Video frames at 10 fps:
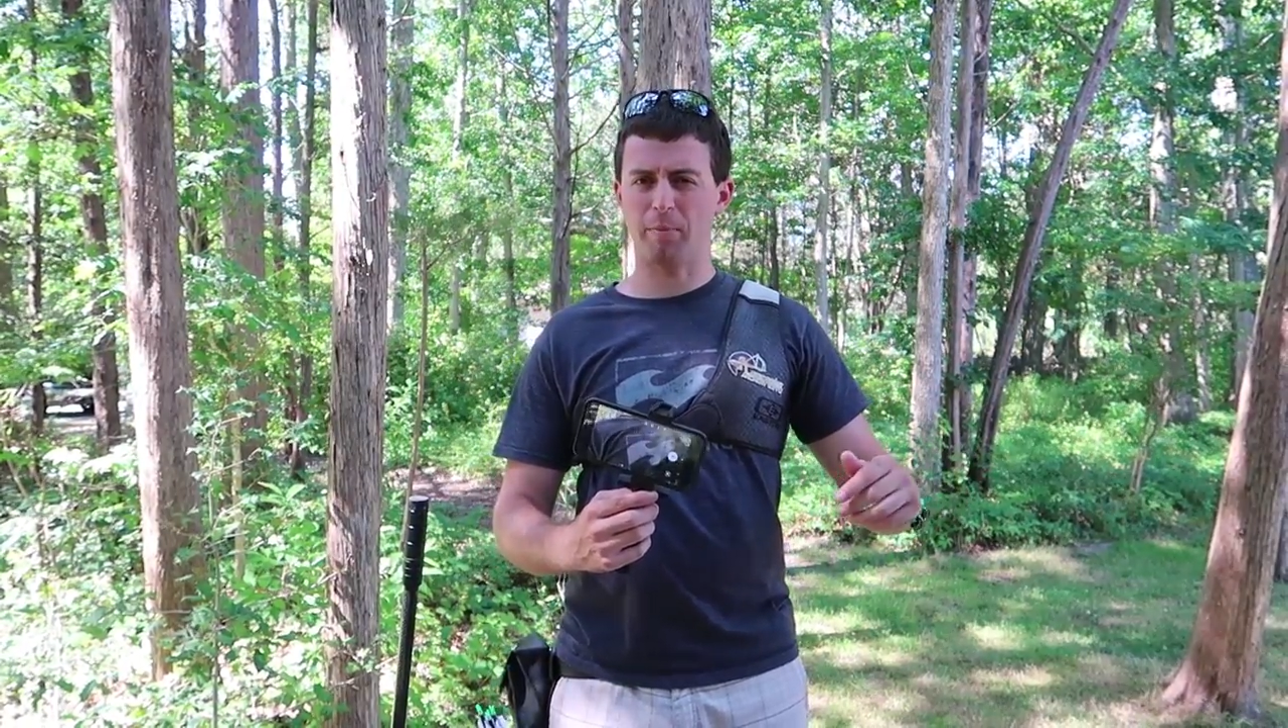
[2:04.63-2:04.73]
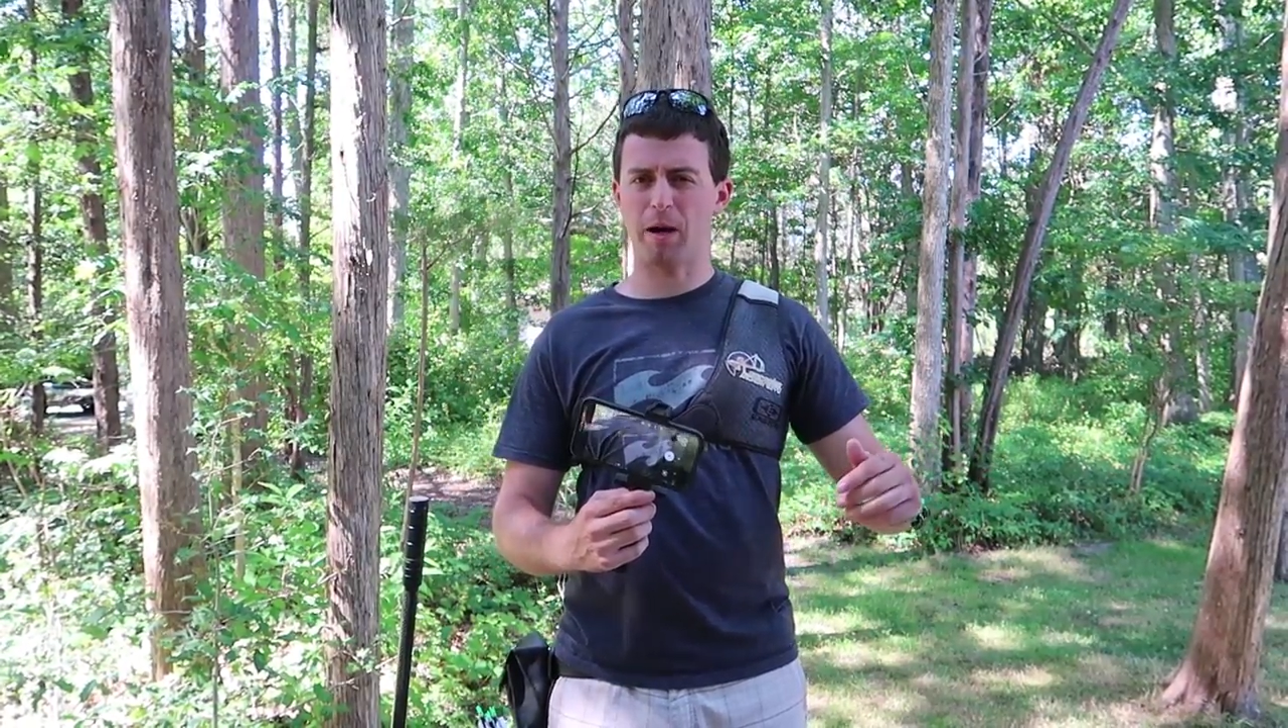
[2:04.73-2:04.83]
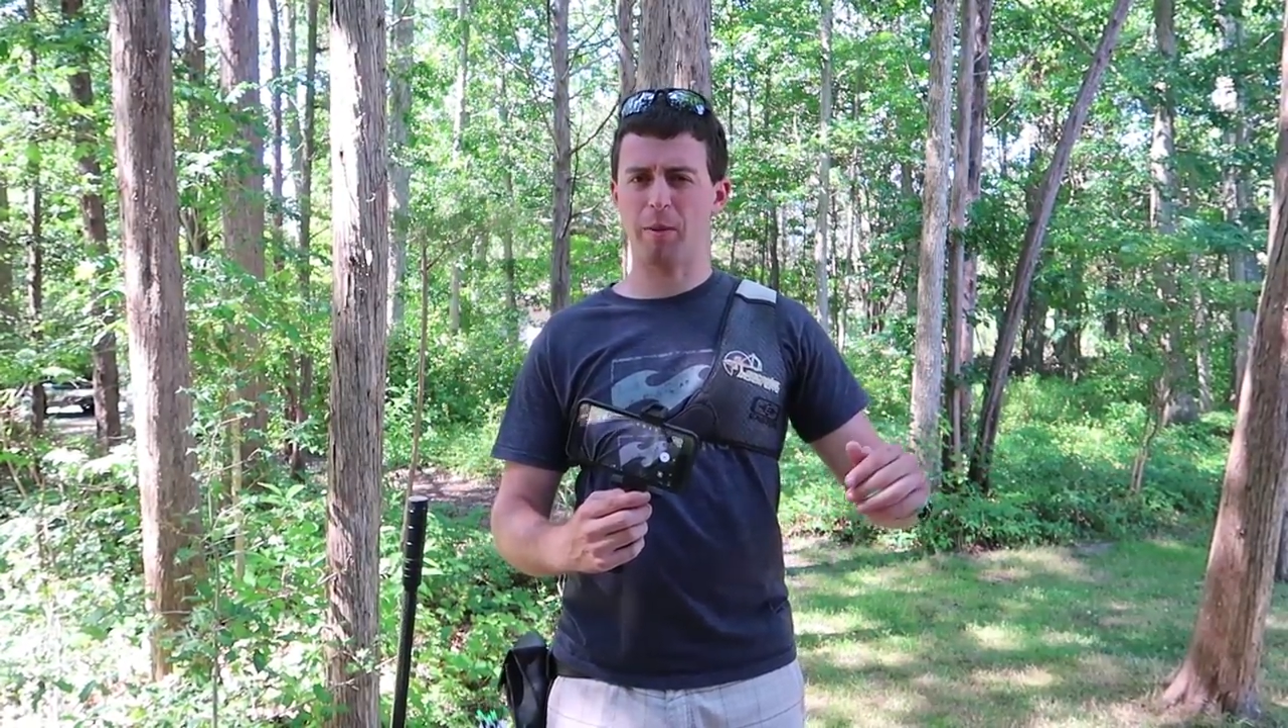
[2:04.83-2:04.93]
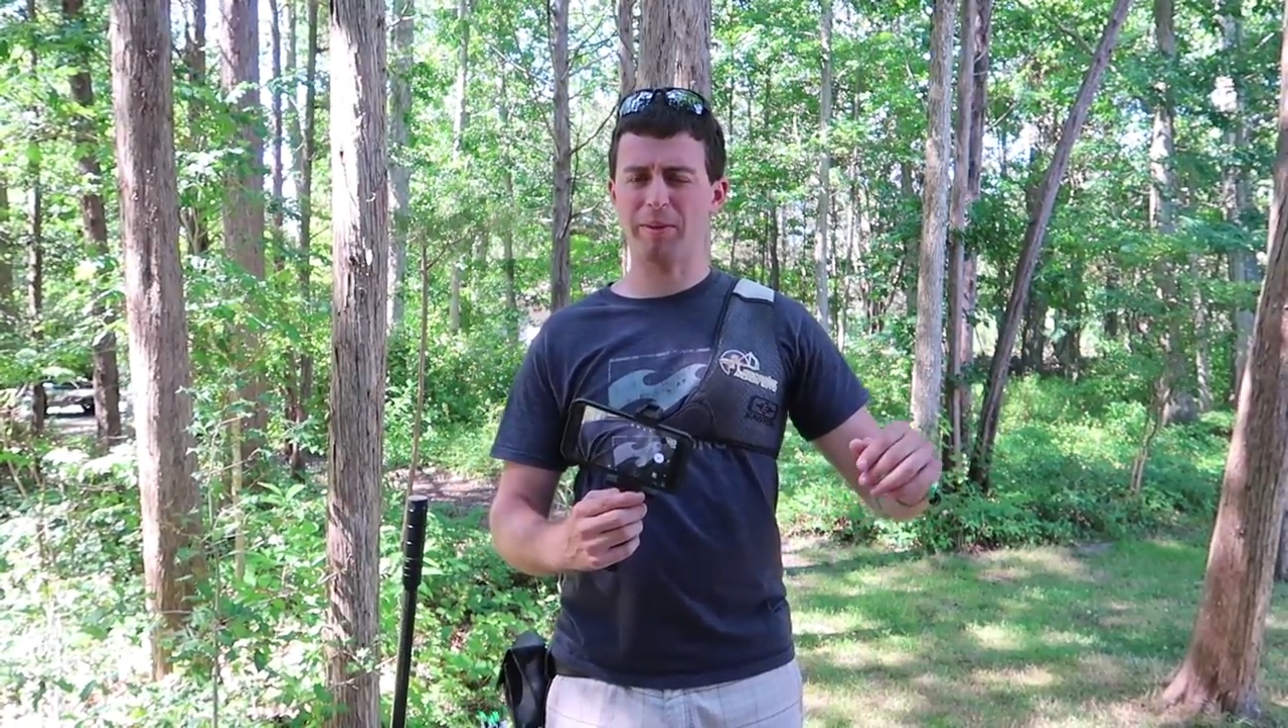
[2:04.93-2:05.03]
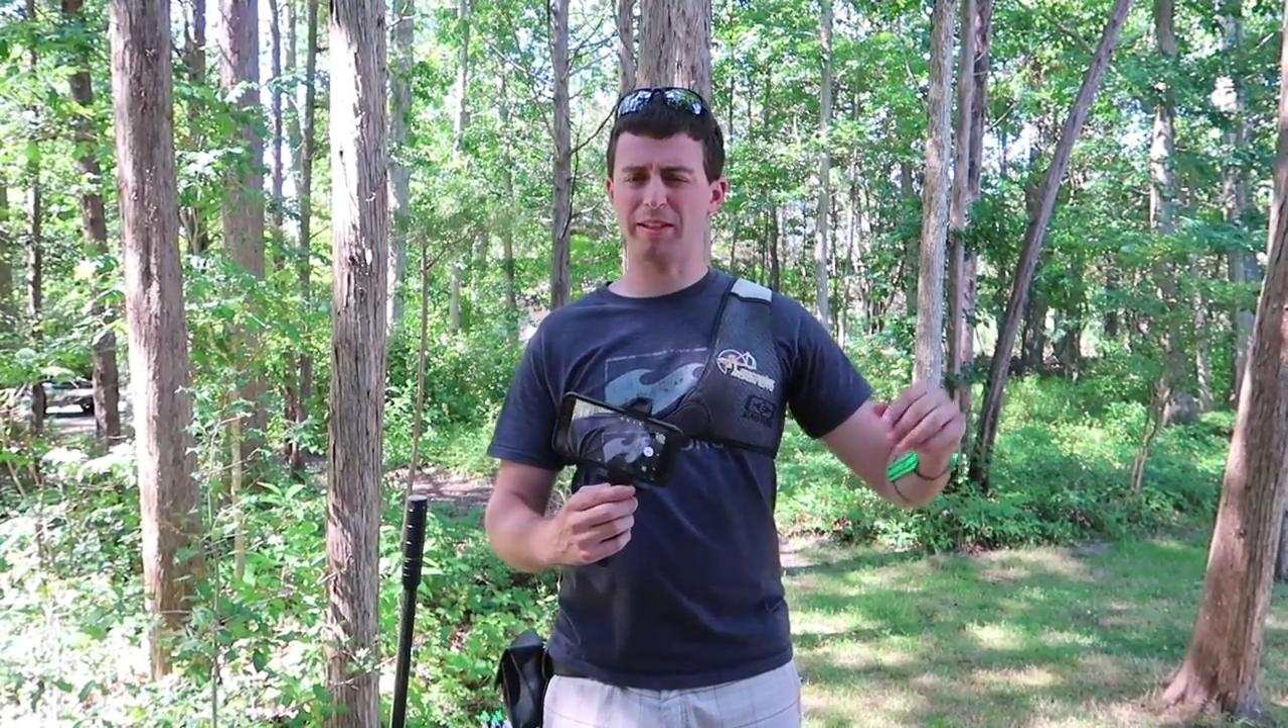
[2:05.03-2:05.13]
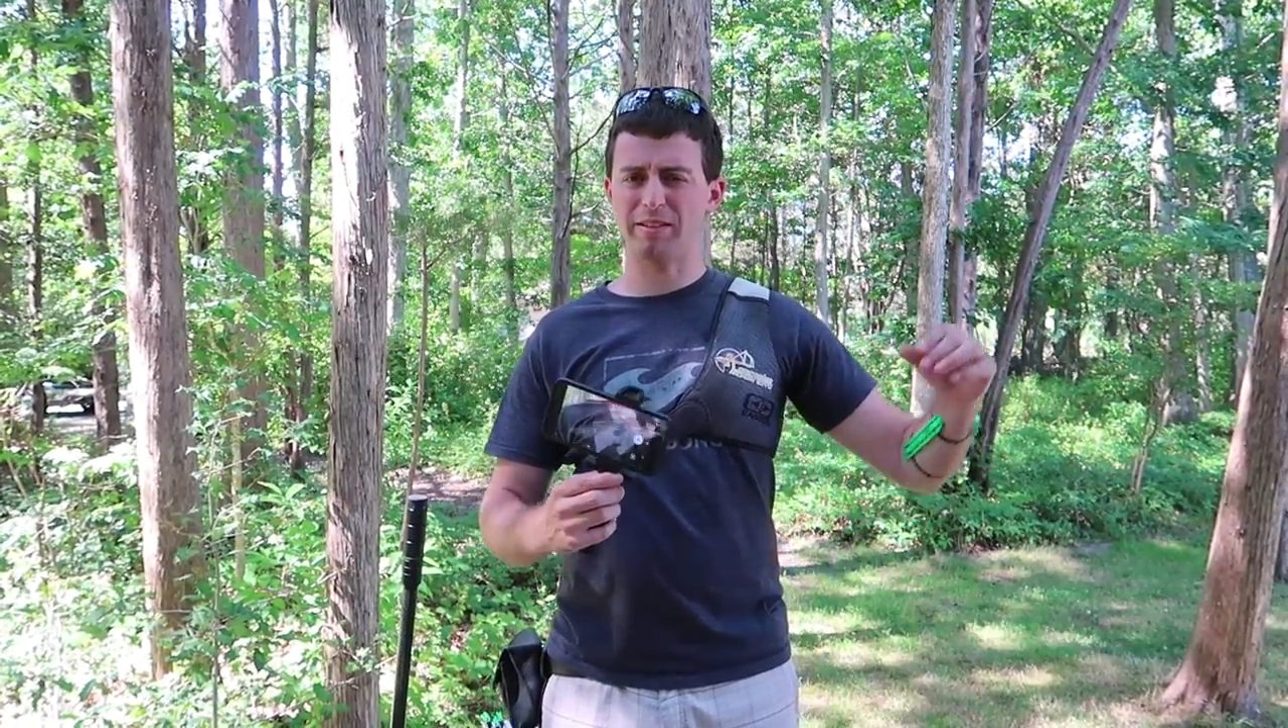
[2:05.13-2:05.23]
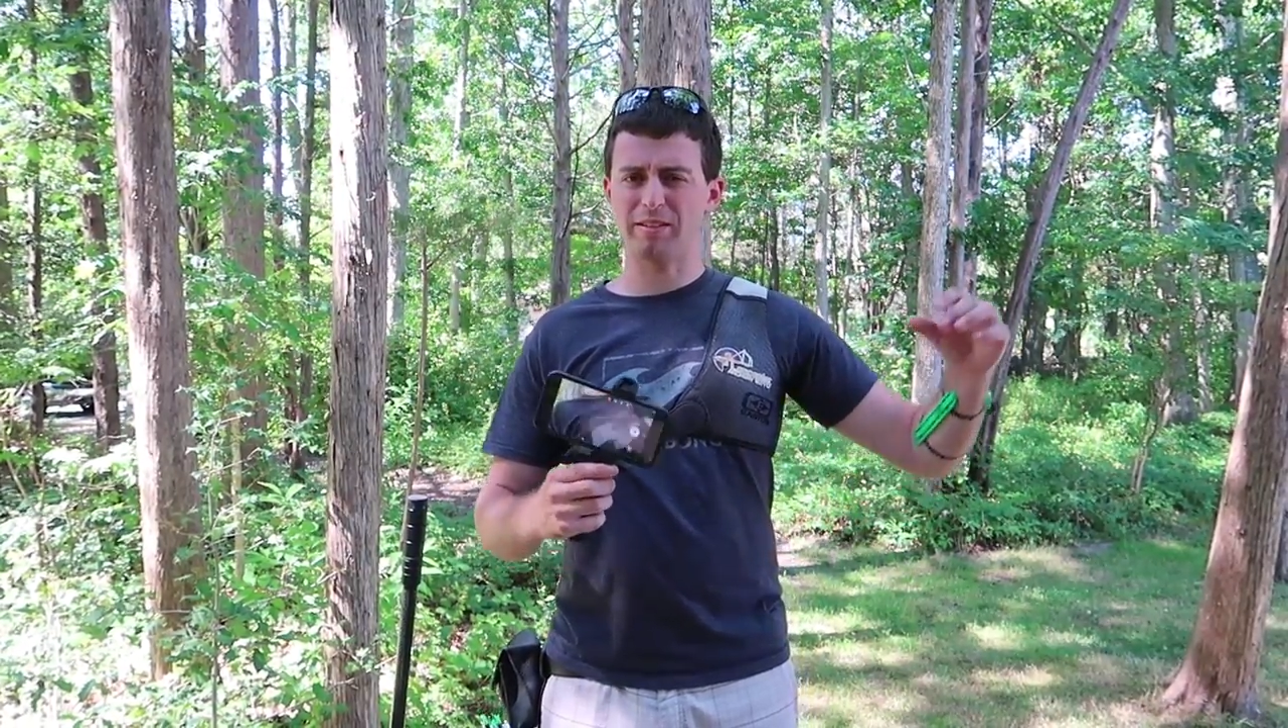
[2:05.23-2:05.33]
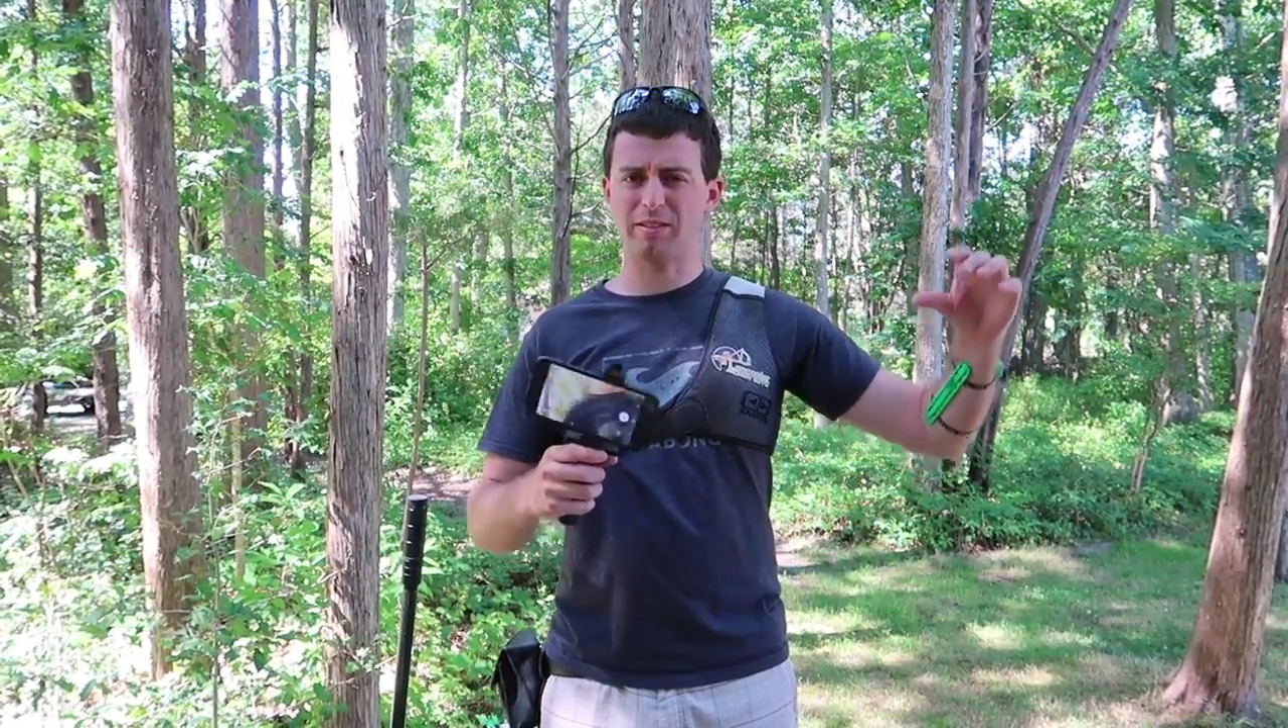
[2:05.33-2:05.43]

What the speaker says: I'll probably